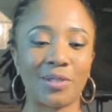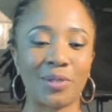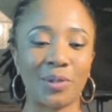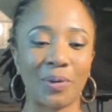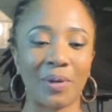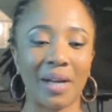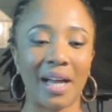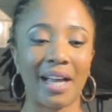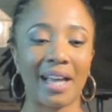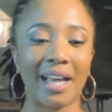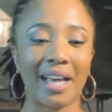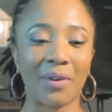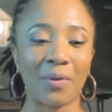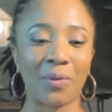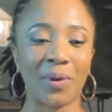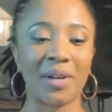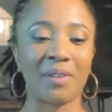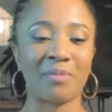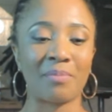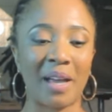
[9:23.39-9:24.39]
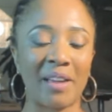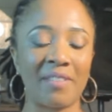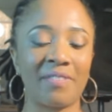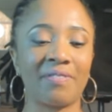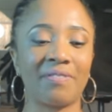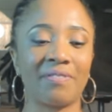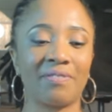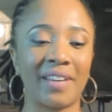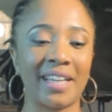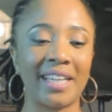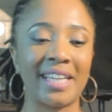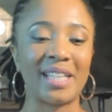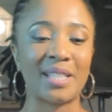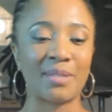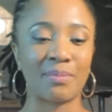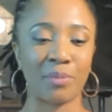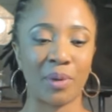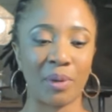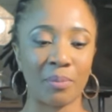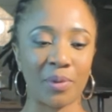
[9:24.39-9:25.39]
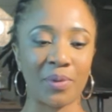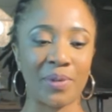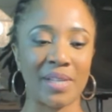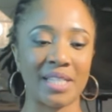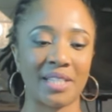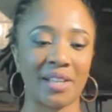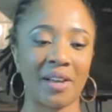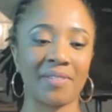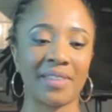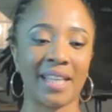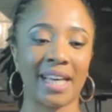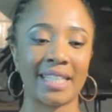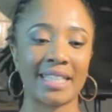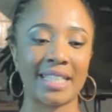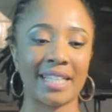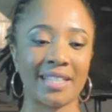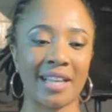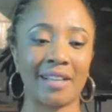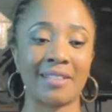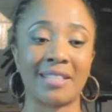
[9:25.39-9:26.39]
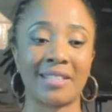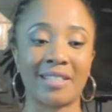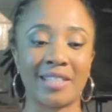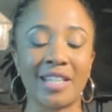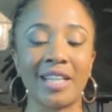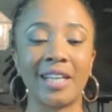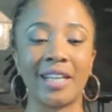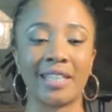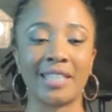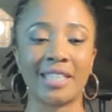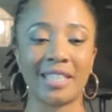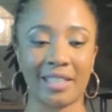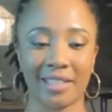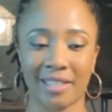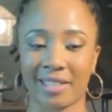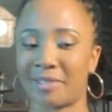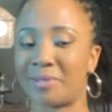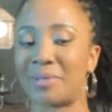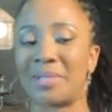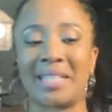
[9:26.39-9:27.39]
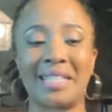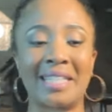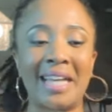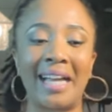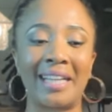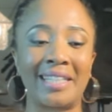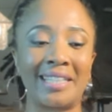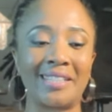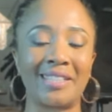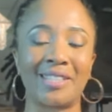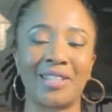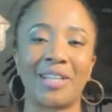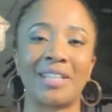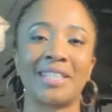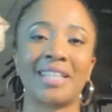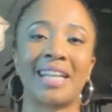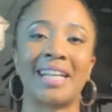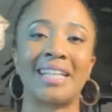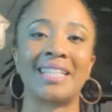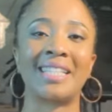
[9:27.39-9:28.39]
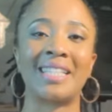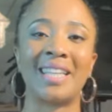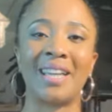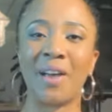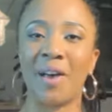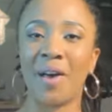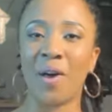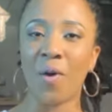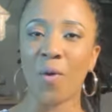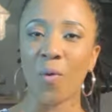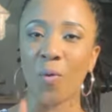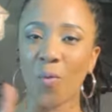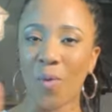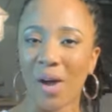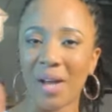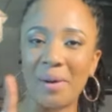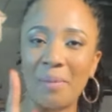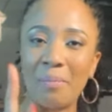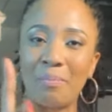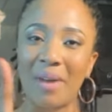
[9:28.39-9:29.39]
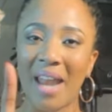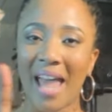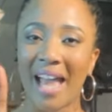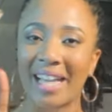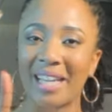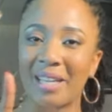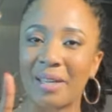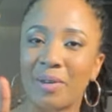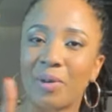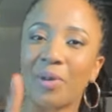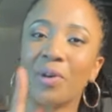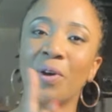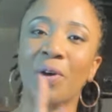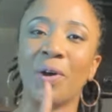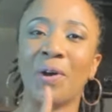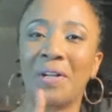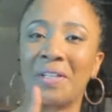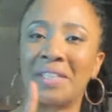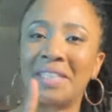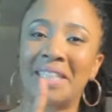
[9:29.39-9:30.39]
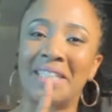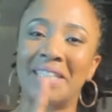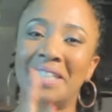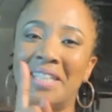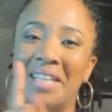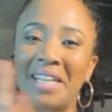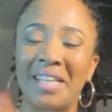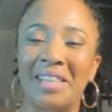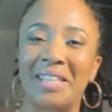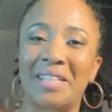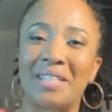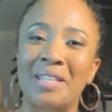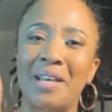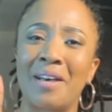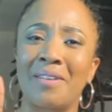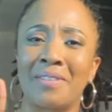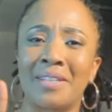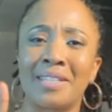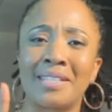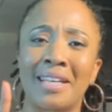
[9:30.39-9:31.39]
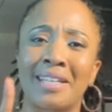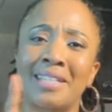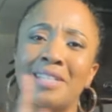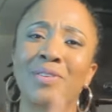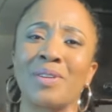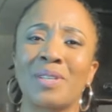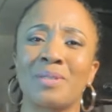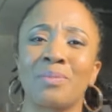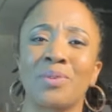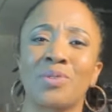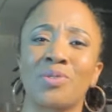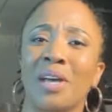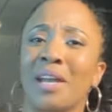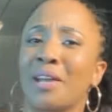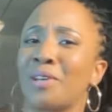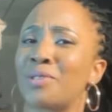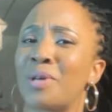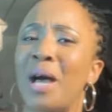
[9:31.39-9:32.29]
So one of my funniest memories of that is I was in church, and it was a Chinese church, and I see one black girl in the service, and she was Motswana.